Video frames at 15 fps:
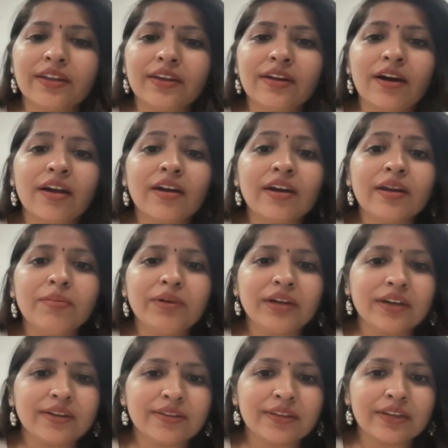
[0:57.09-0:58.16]
There are
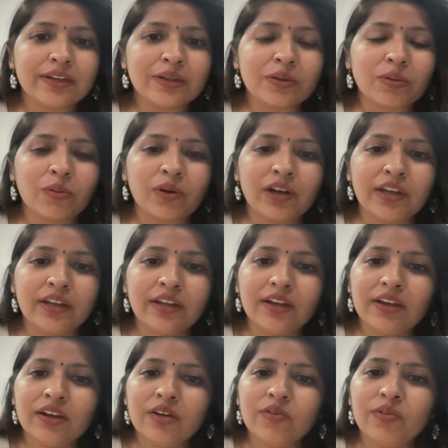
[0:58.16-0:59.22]
limited seats, only
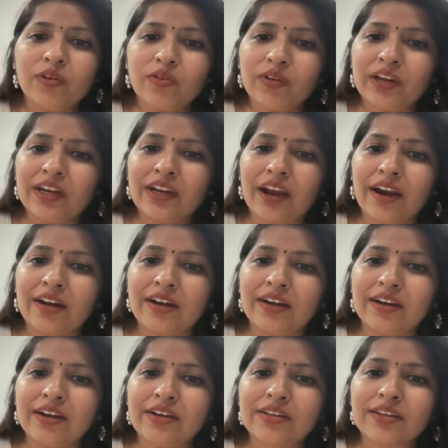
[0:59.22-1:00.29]
15
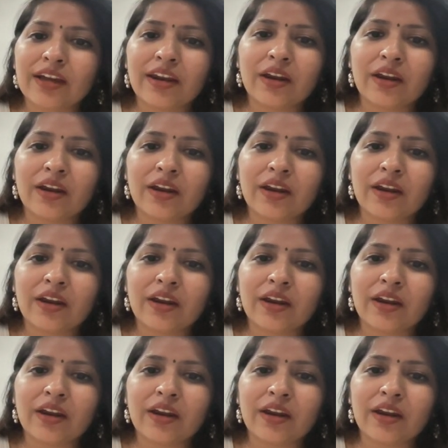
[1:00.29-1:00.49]
candidates can